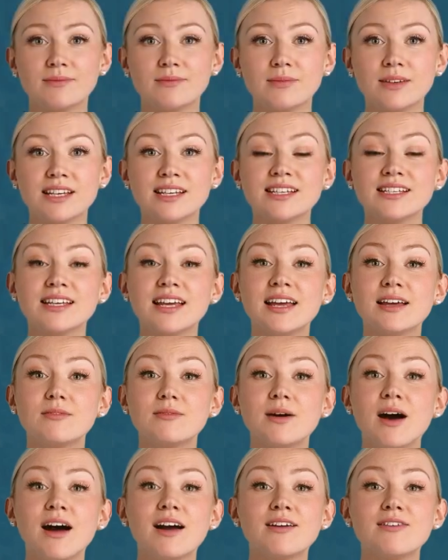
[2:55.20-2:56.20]
In the second
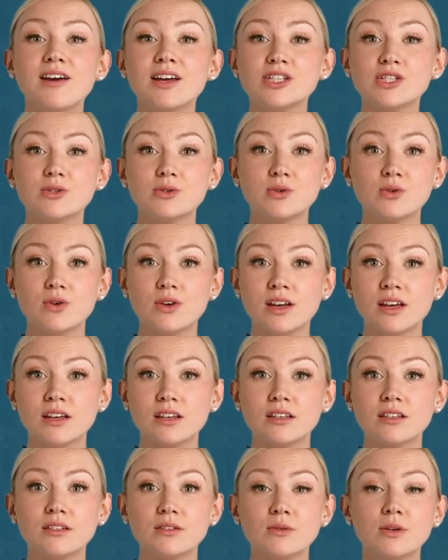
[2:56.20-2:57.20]
block of our
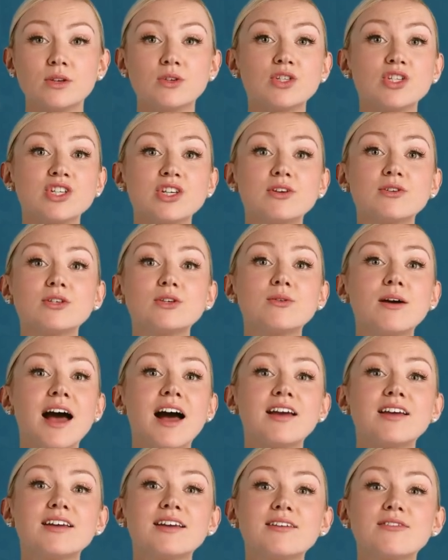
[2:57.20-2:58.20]
tutorial, we will show you how
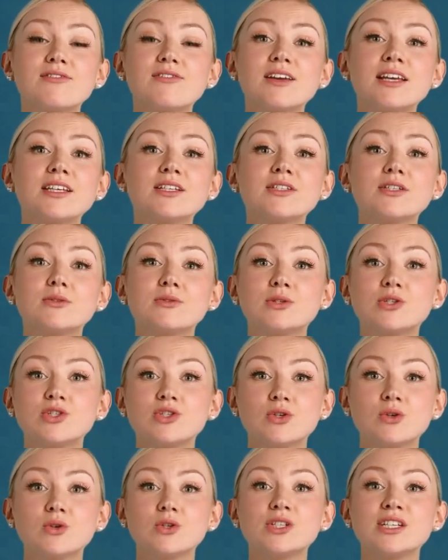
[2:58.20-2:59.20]
to configure the
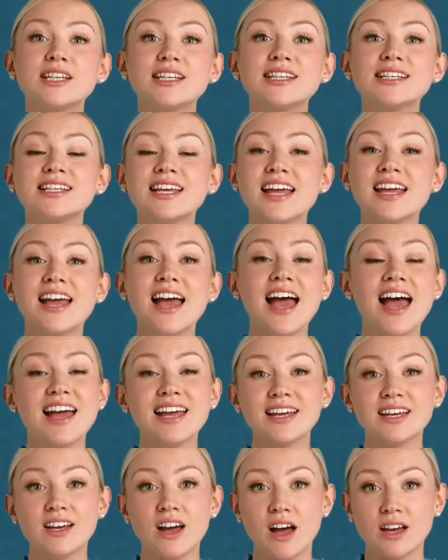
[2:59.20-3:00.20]
patrols in Data
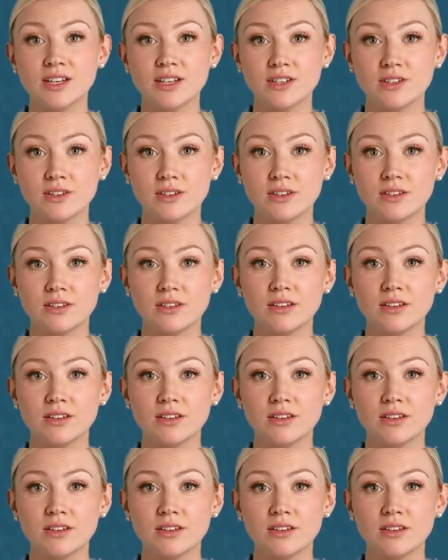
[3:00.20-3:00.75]
Edit console.